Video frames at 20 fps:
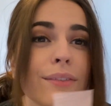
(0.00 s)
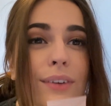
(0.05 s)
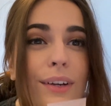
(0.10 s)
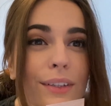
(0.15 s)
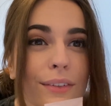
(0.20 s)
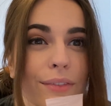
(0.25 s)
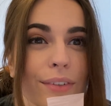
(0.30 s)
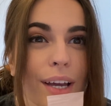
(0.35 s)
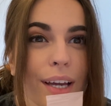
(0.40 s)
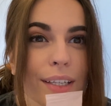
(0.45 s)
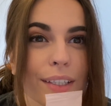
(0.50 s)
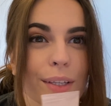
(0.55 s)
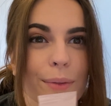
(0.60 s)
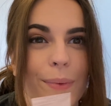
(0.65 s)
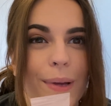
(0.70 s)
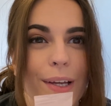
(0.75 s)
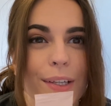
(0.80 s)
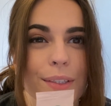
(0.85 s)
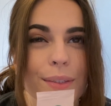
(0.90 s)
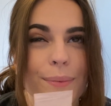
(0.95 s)
Fun fact
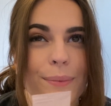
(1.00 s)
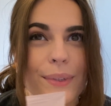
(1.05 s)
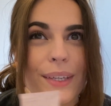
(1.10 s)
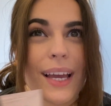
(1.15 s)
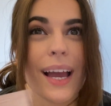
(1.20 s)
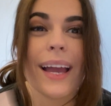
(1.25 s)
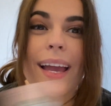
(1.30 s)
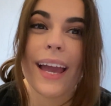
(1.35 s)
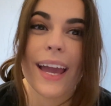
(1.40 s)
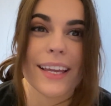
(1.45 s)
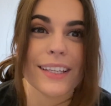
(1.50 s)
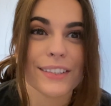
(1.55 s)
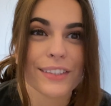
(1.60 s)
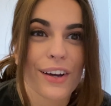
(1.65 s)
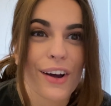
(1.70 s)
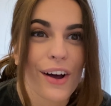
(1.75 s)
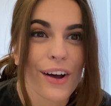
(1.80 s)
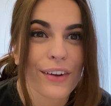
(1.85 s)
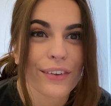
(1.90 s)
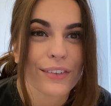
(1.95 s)
about me, I hate
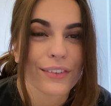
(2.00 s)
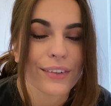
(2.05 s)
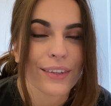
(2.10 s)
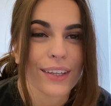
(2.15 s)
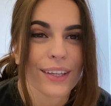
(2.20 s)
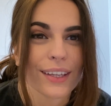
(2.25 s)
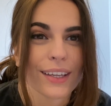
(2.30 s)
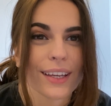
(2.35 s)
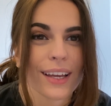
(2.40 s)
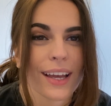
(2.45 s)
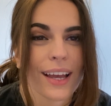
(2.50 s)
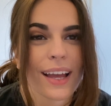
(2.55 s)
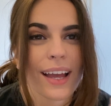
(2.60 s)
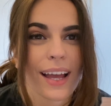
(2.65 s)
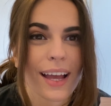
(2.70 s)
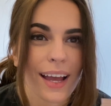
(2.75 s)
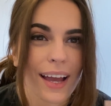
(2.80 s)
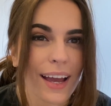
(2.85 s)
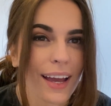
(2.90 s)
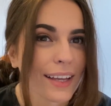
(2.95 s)
coffee
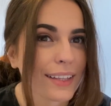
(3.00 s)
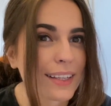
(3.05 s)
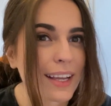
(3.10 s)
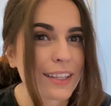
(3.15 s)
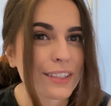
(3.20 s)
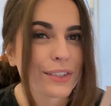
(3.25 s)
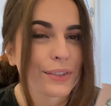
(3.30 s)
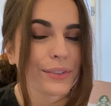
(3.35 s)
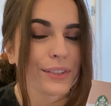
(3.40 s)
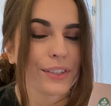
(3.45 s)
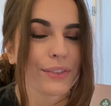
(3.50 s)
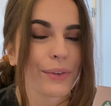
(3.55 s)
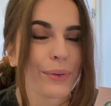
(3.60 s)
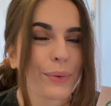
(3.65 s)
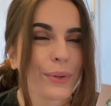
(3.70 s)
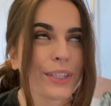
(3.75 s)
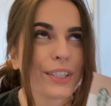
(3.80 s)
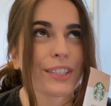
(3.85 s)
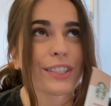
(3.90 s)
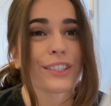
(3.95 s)
and I don't even
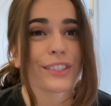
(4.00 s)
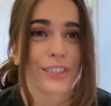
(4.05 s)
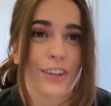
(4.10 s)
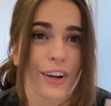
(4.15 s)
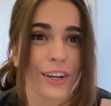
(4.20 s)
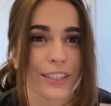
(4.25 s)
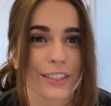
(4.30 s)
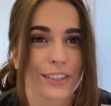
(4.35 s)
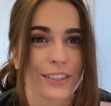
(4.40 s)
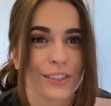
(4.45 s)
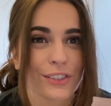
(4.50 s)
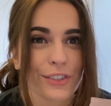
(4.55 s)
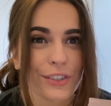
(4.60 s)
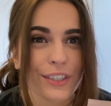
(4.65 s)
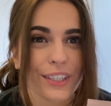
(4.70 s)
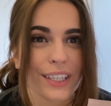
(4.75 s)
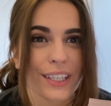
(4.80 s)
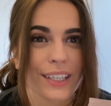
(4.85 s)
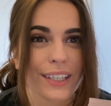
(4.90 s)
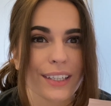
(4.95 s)
want to start
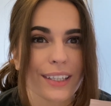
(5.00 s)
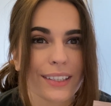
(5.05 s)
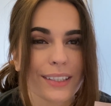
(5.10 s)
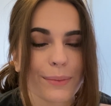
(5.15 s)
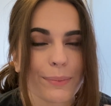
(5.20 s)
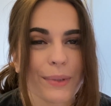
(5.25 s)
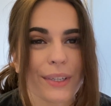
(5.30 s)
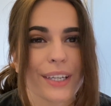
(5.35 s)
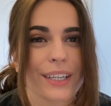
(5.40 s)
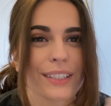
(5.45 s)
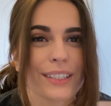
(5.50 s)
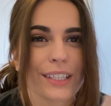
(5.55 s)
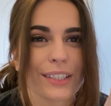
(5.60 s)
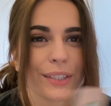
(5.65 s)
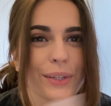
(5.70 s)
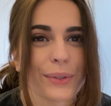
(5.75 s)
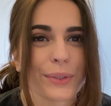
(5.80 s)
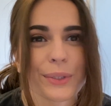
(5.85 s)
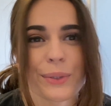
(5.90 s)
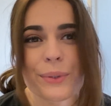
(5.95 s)
drinking it because I
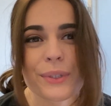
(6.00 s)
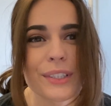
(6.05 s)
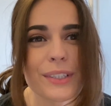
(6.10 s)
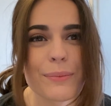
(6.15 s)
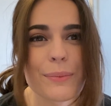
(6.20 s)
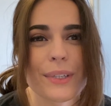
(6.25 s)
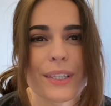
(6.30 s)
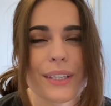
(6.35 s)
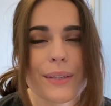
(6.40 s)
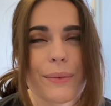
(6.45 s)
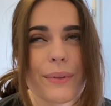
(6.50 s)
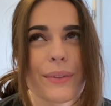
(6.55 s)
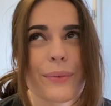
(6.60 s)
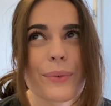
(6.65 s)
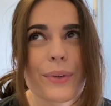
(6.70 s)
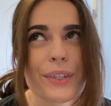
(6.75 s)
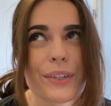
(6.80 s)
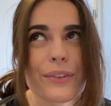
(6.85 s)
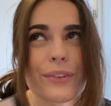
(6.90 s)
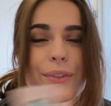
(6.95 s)
don't want to be
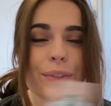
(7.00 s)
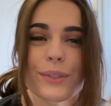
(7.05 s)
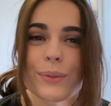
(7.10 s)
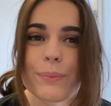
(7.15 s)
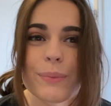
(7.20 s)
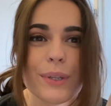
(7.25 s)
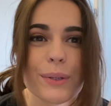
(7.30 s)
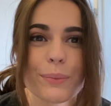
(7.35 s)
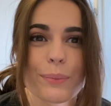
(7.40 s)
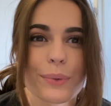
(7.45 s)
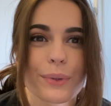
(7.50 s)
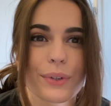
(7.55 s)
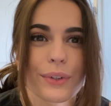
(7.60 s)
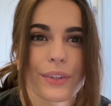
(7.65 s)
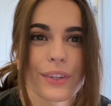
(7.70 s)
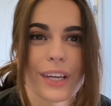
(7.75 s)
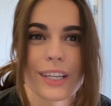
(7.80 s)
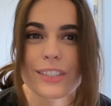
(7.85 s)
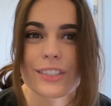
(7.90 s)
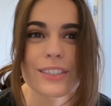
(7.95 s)
one of those people
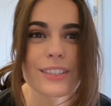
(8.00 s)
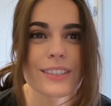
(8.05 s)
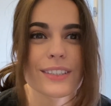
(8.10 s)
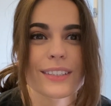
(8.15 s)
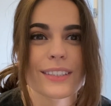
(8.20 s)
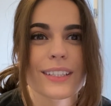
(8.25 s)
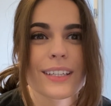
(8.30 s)
that just